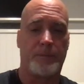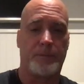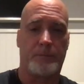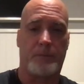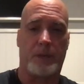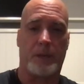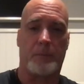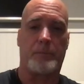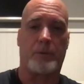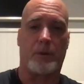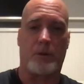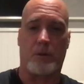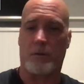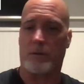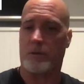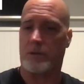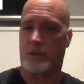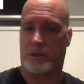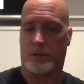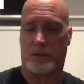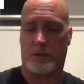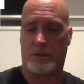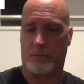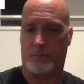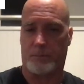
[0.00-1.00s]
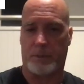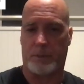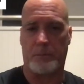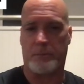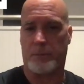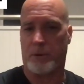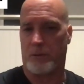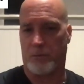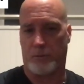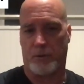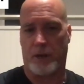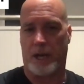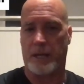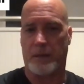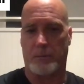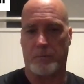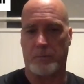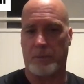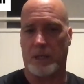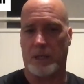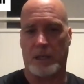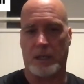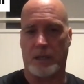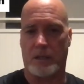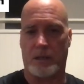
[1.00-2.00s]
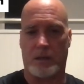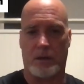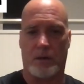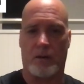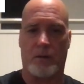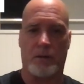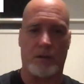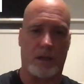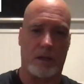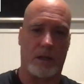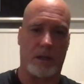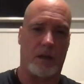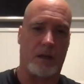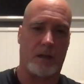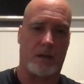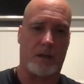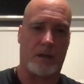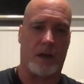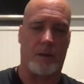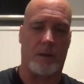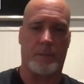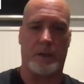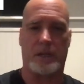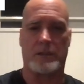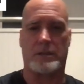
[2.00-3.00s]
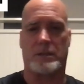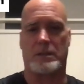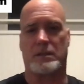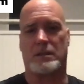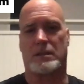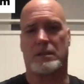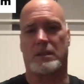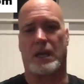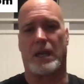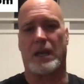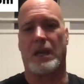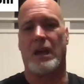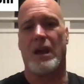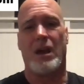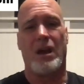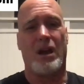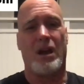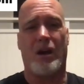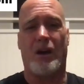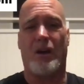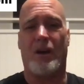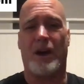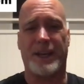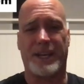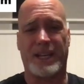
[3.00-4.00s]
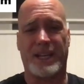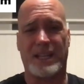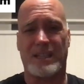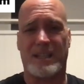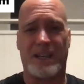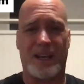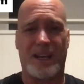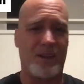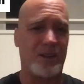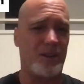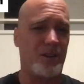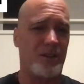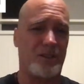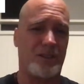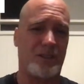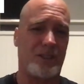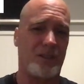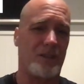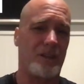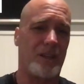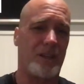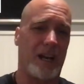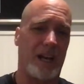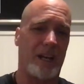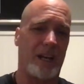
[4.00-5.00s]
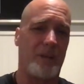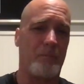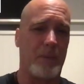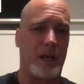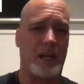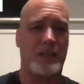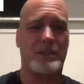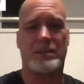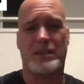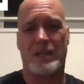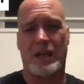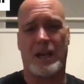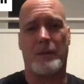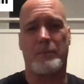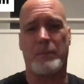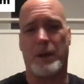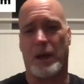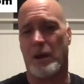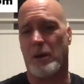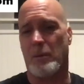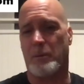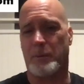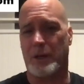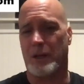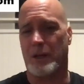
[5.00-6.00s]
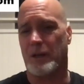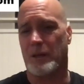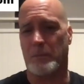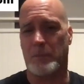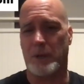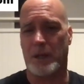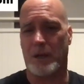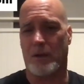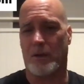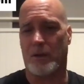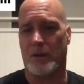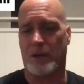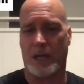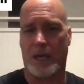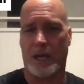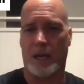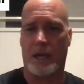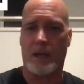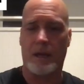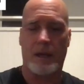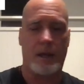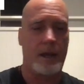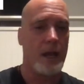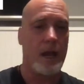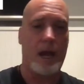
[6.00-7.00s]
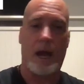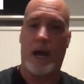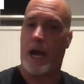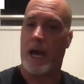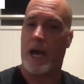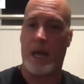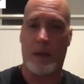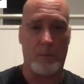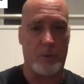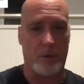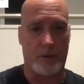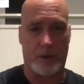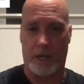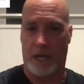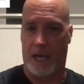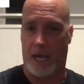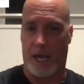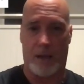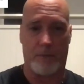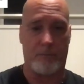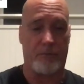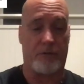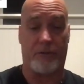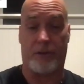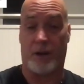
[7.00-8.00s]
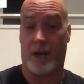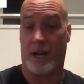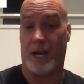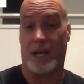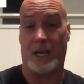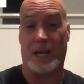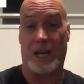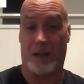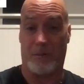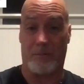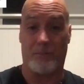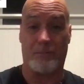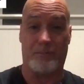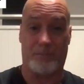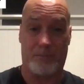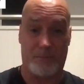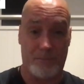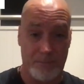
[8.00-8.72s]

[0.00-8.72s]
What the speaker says: People write me, comments and say, "Oh, I can tell you're still kind of messed up. I hope you're going to be okay." I am okay. I'm fine.